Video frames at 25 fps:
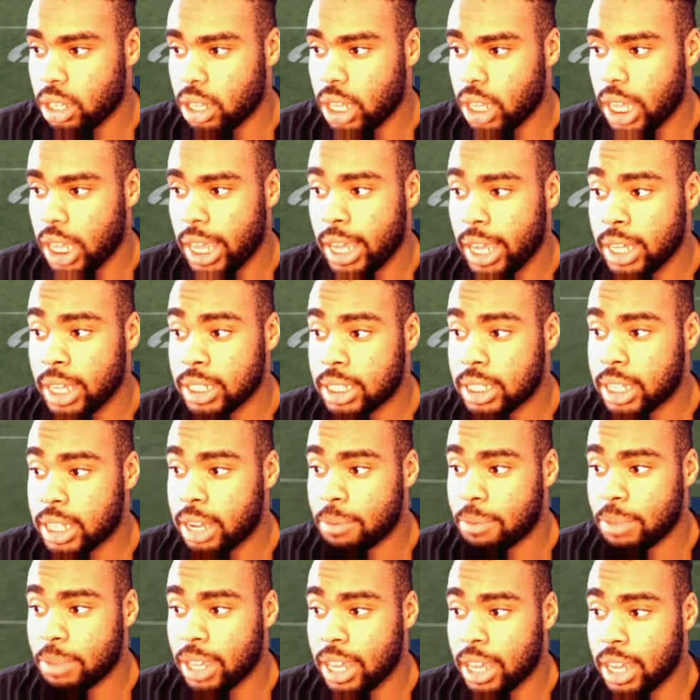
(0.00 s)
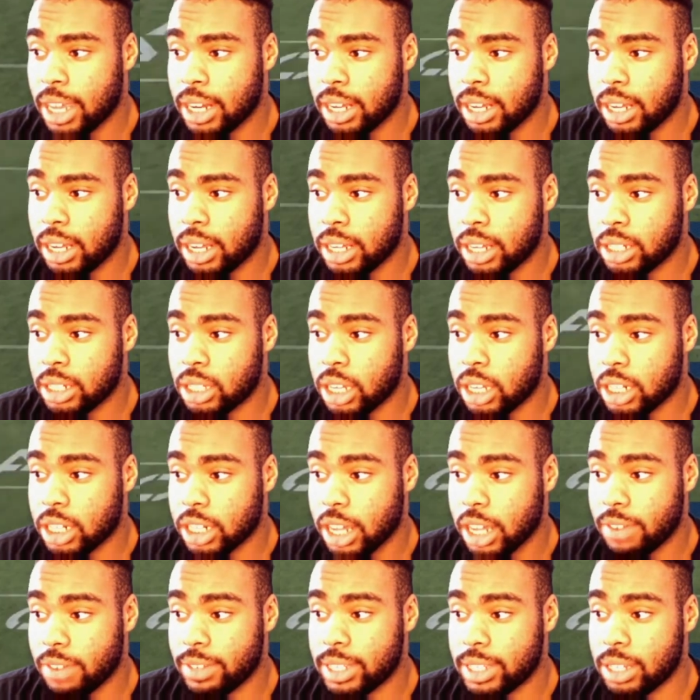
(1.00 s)
he's coming in untouched
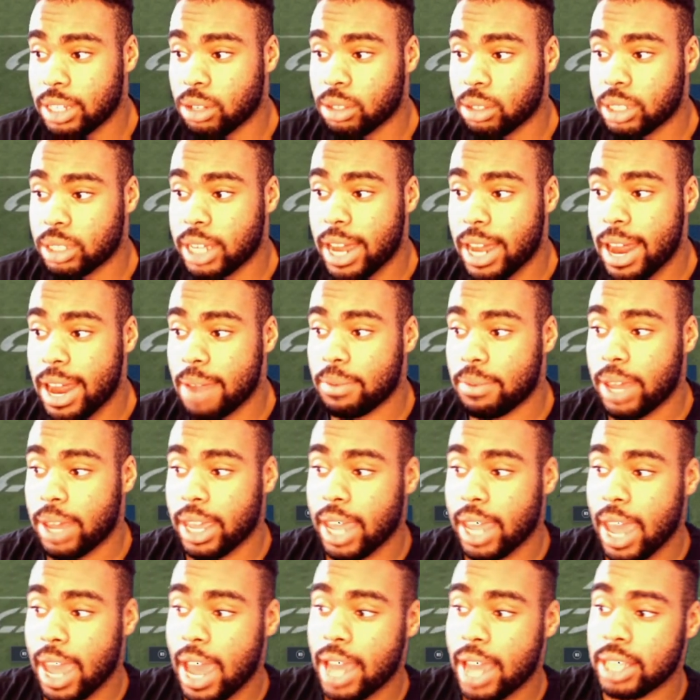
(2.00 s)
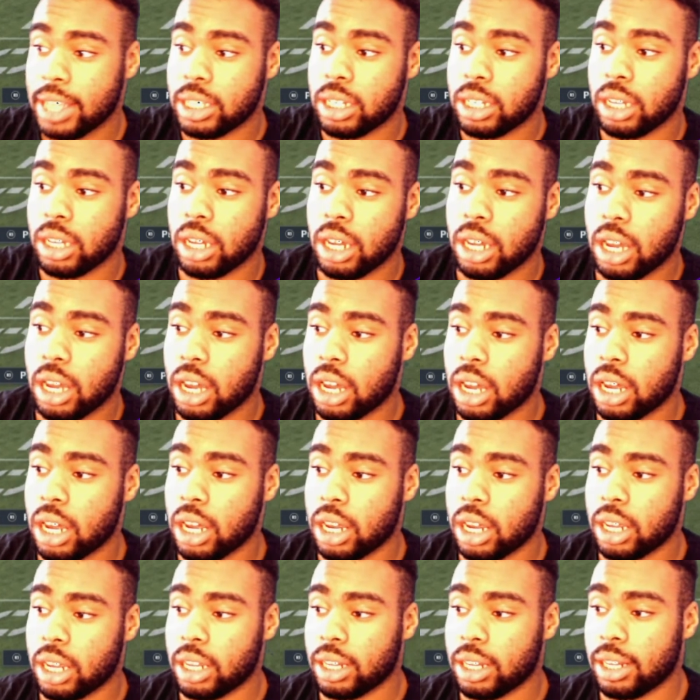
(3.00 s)
every single time. Like, as the
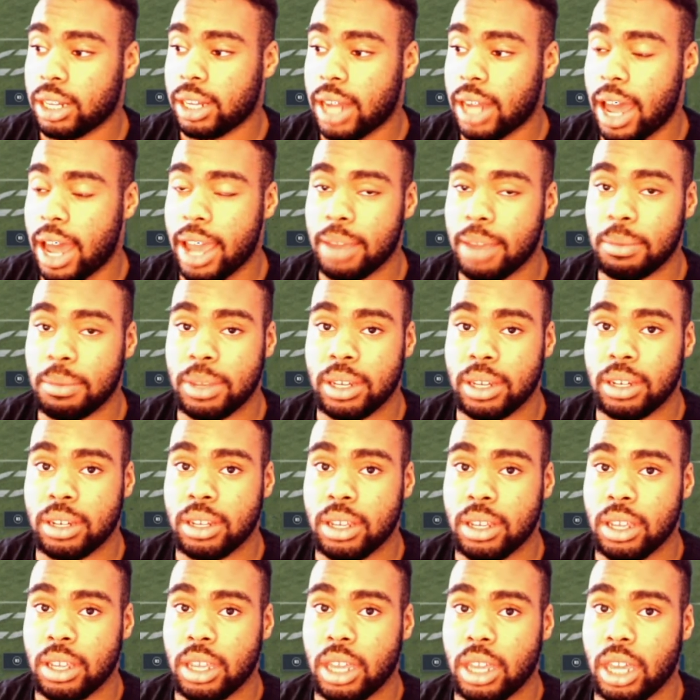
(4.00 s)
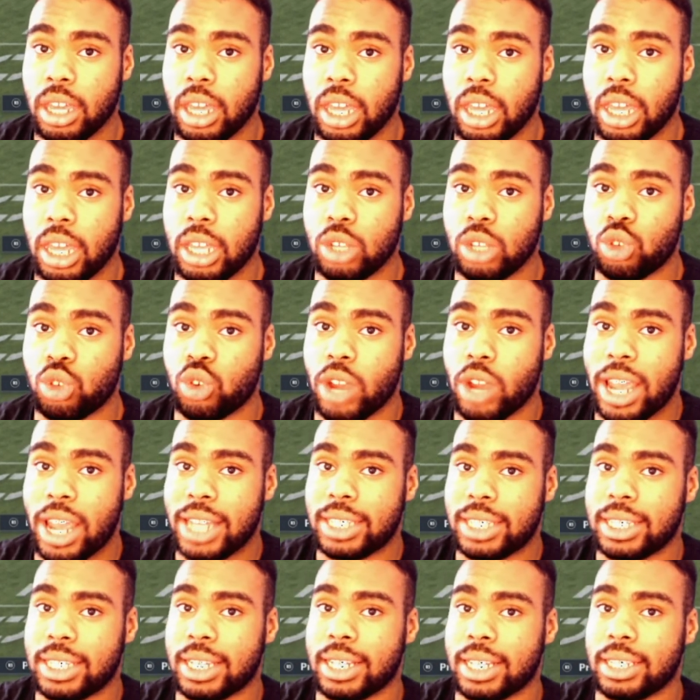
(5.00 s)
lineman is trying
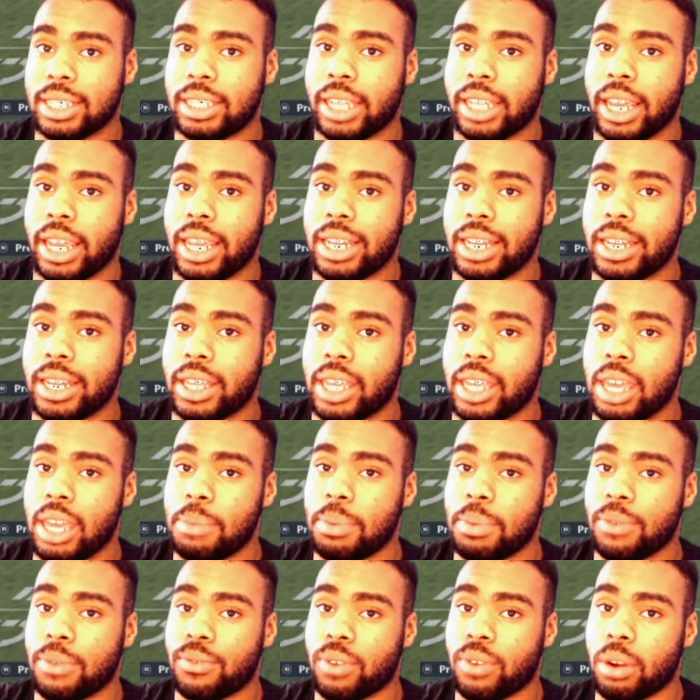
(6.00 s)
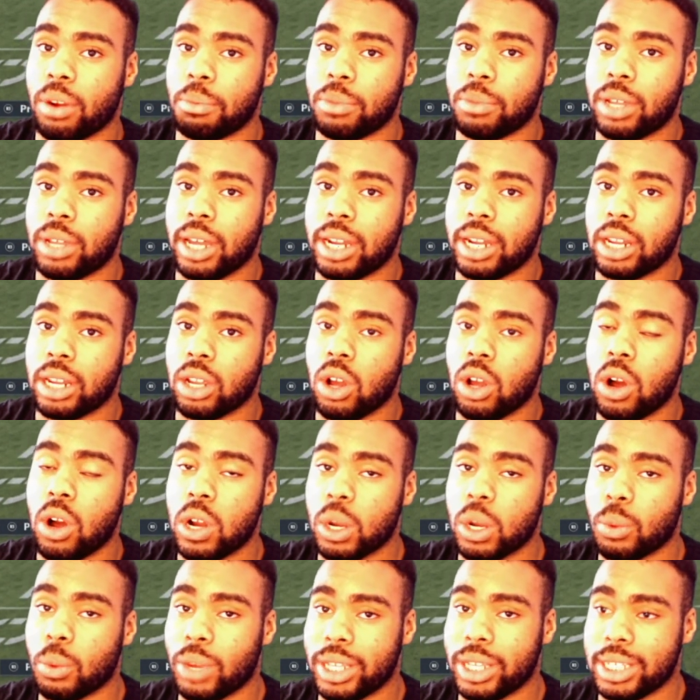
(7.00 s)
to contain to keep it from cutting all
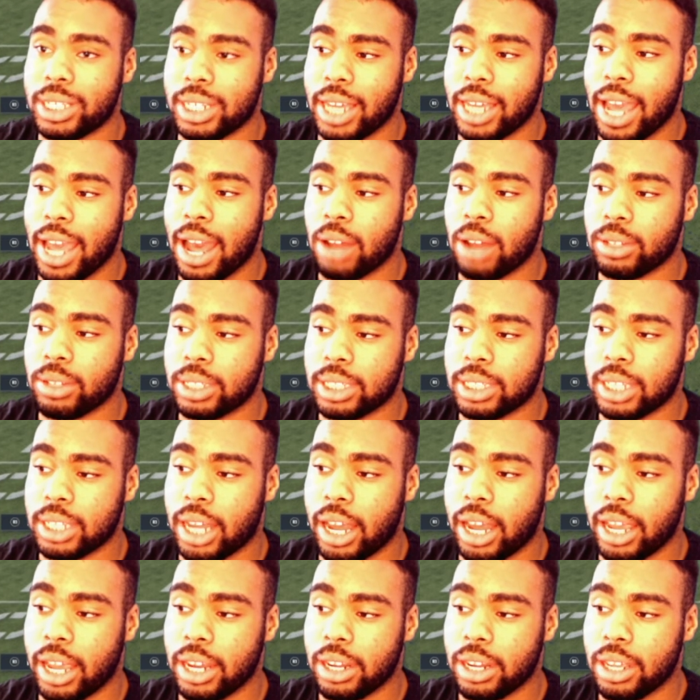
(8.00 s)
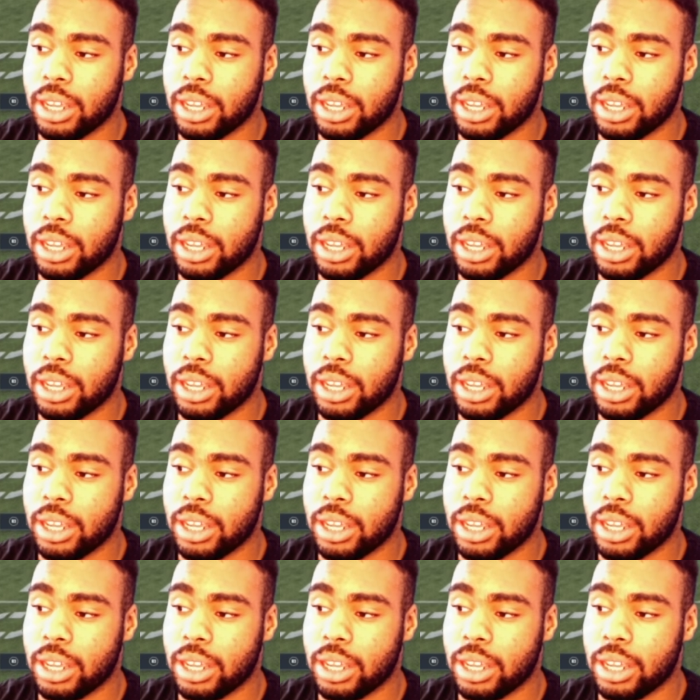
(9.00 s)
the way to the outside,